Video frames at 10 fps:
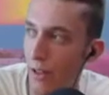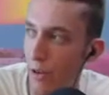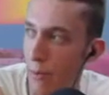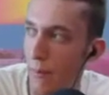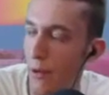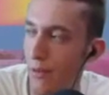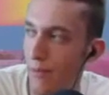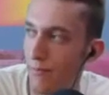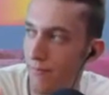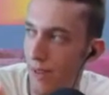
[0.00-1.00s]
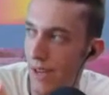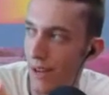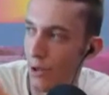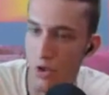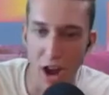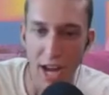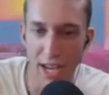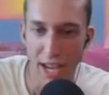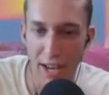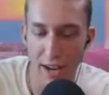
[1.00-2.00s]
Like, remember Karate
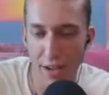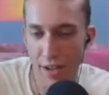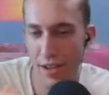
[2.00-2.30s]
Kid